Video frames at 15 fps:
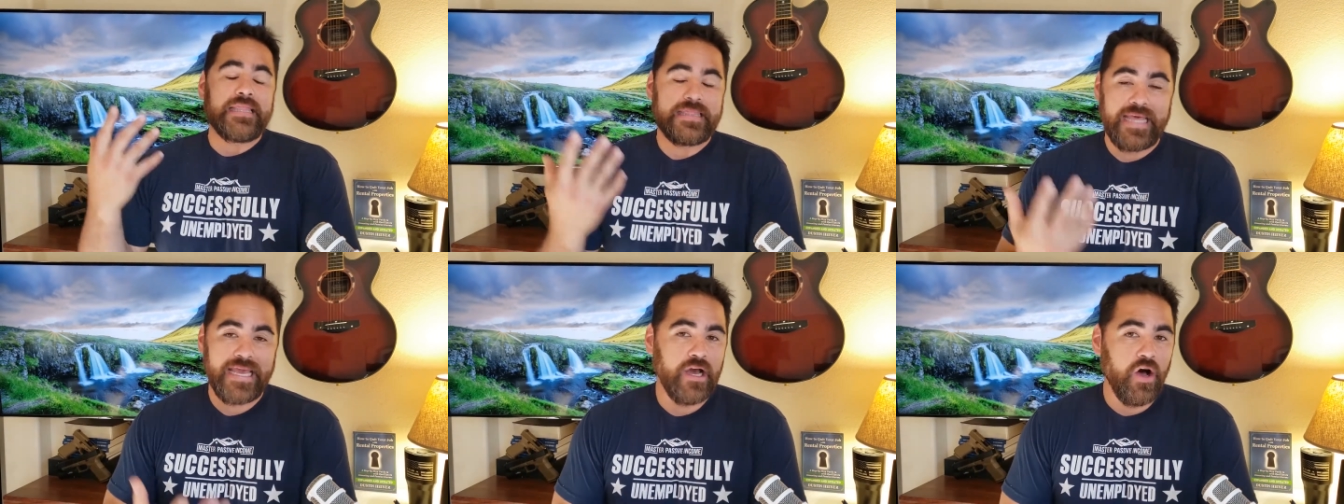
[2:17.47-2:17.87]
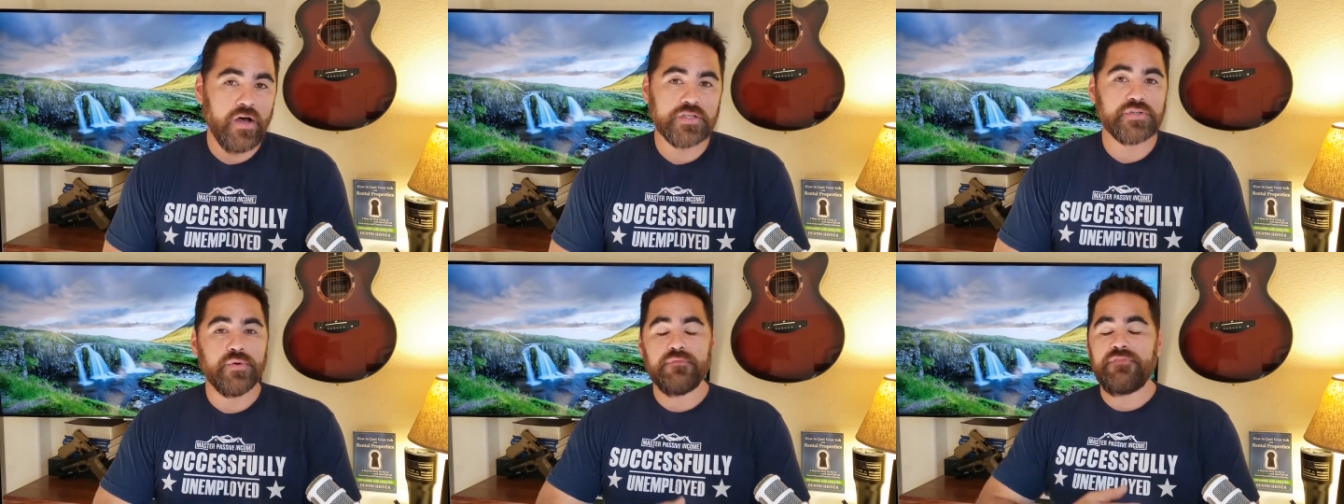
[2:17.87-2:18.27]
they
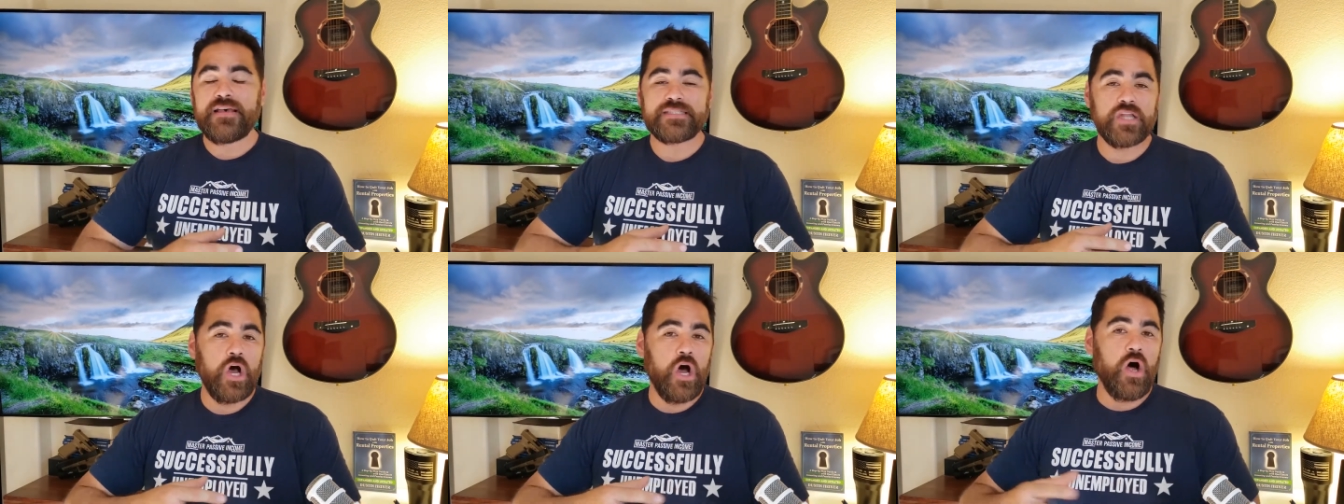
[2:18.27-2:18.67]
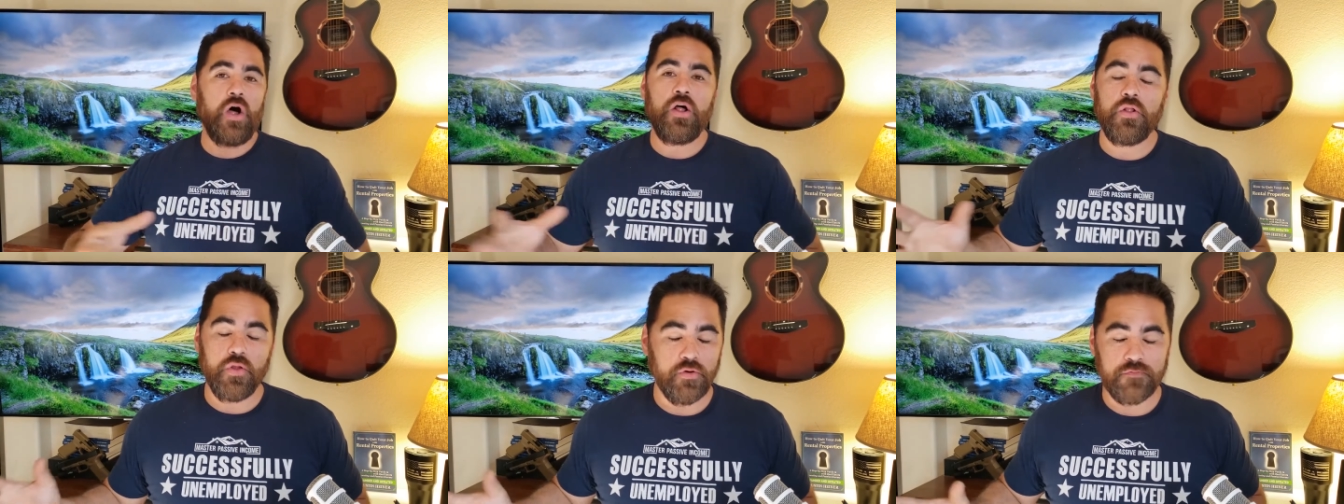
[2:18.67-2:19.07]
also invest
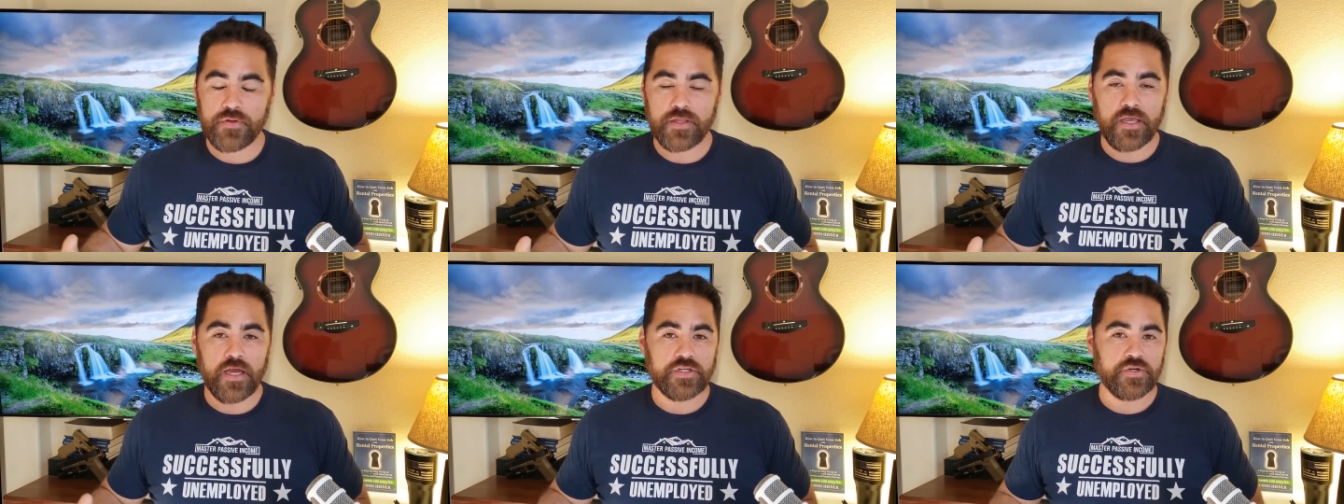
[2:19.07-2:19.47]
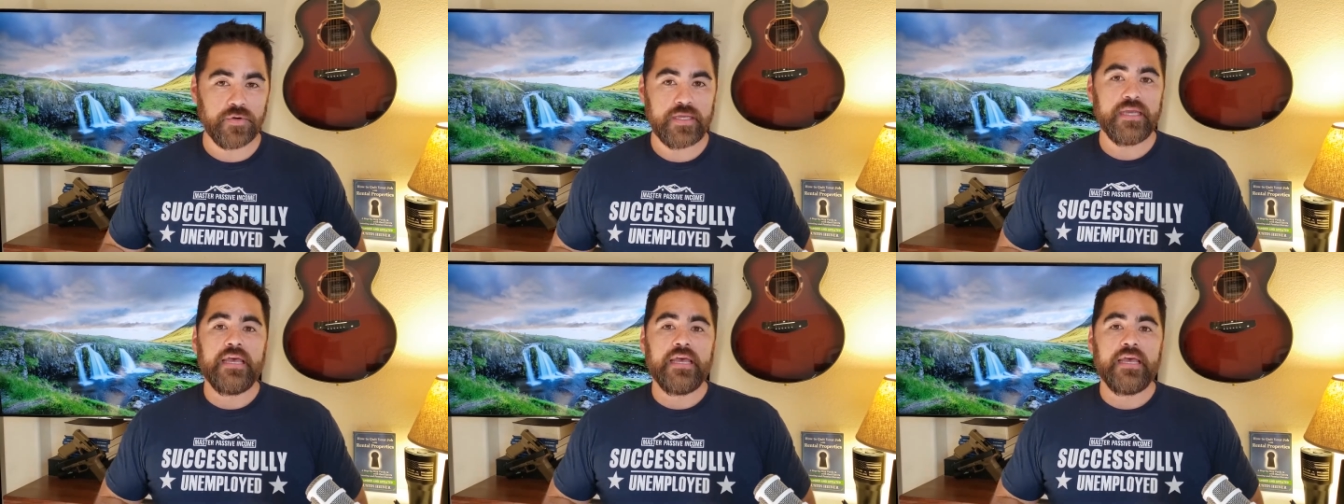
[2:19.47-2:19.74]
all over the country.